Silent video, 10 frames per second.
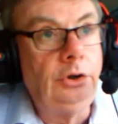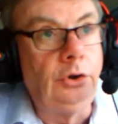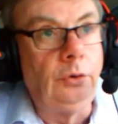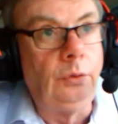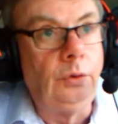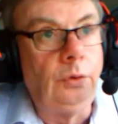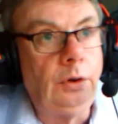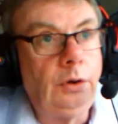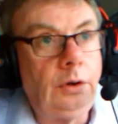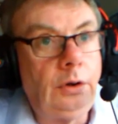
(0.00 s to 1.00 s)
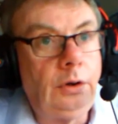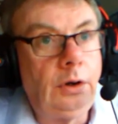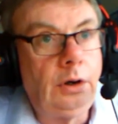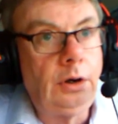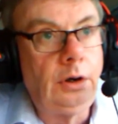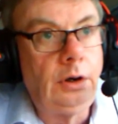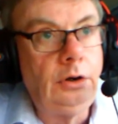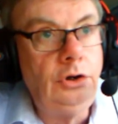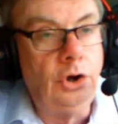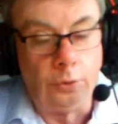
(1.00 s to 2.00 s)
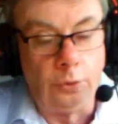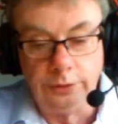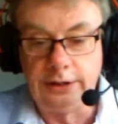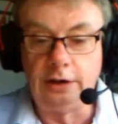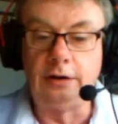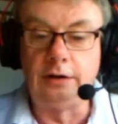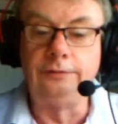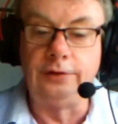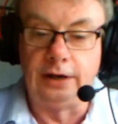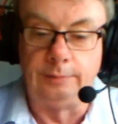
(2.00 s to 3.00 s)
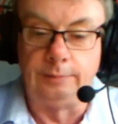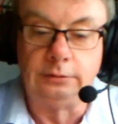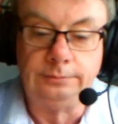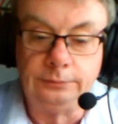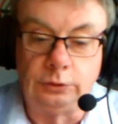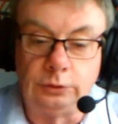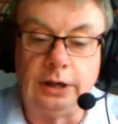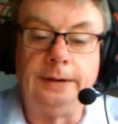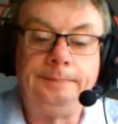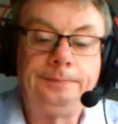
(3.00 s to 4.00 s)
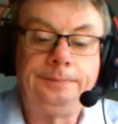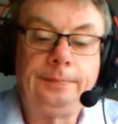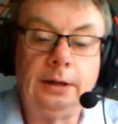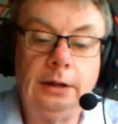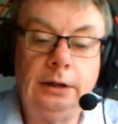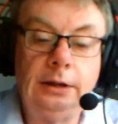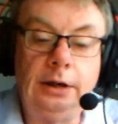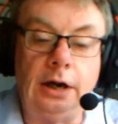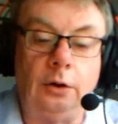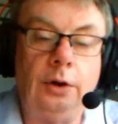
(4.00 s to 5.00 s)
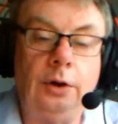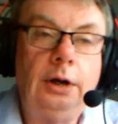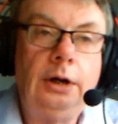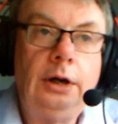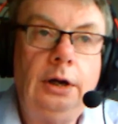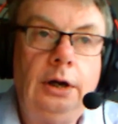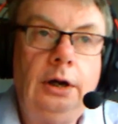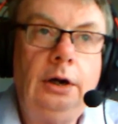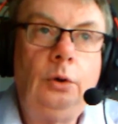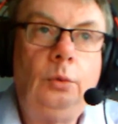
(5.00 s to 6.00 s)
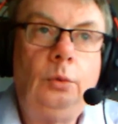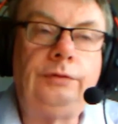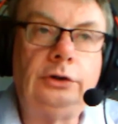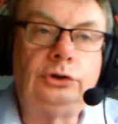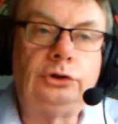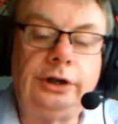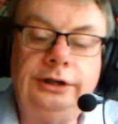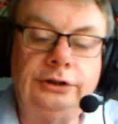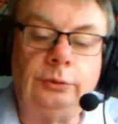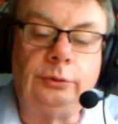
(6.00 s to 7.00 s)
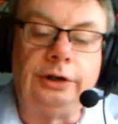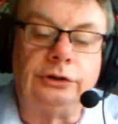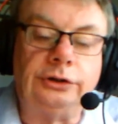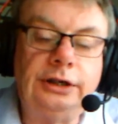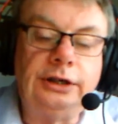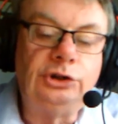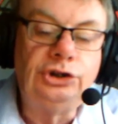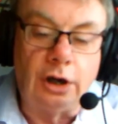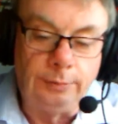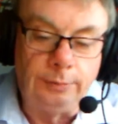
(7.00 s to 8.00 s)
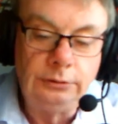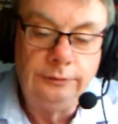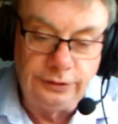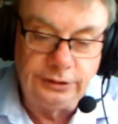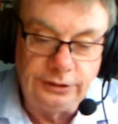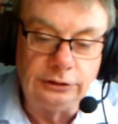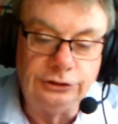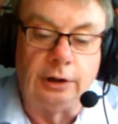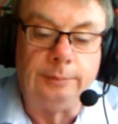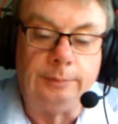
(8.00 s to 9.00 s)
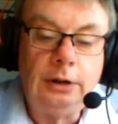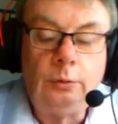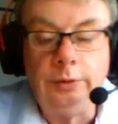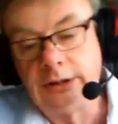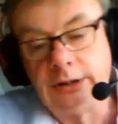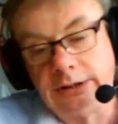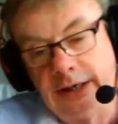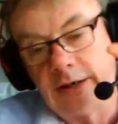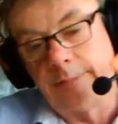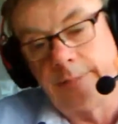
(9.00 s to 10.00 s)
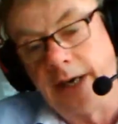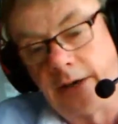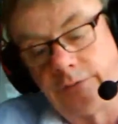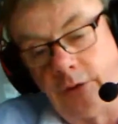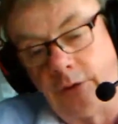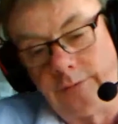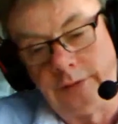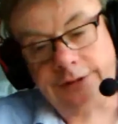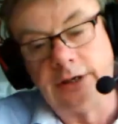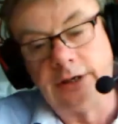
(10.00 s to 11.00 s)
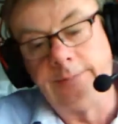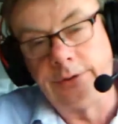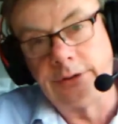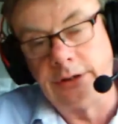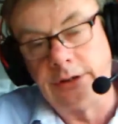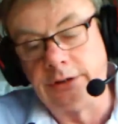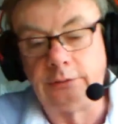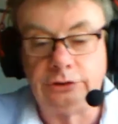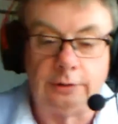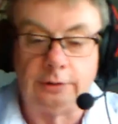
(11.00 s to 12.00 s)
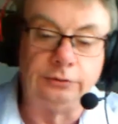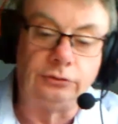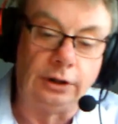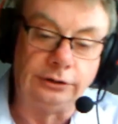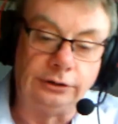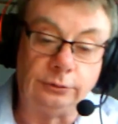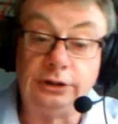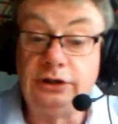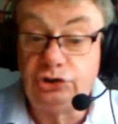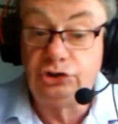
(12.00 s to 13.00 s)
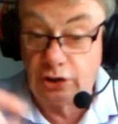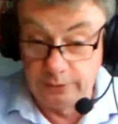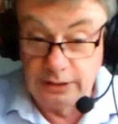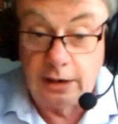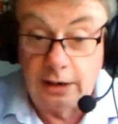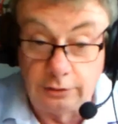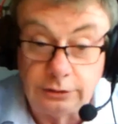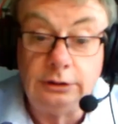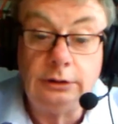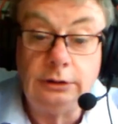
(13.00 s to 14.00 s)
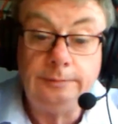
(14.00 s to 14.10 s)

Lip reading: You know that they're available. Okay. Now, we've got a tricky situation because in a shop, physical shop, we can take a packet of cornflakes and put it into our shopping trolley. So it's in the shopping cart.